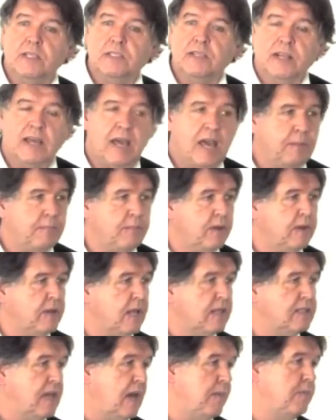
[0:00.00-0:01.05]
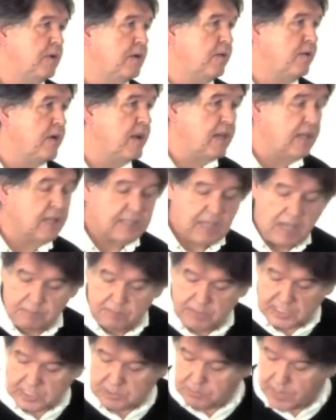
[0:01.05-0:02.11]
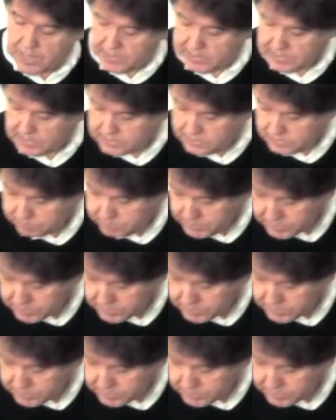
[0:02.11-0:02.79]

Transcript: It's going to happen, and it's happened already. And it's happened despite us, not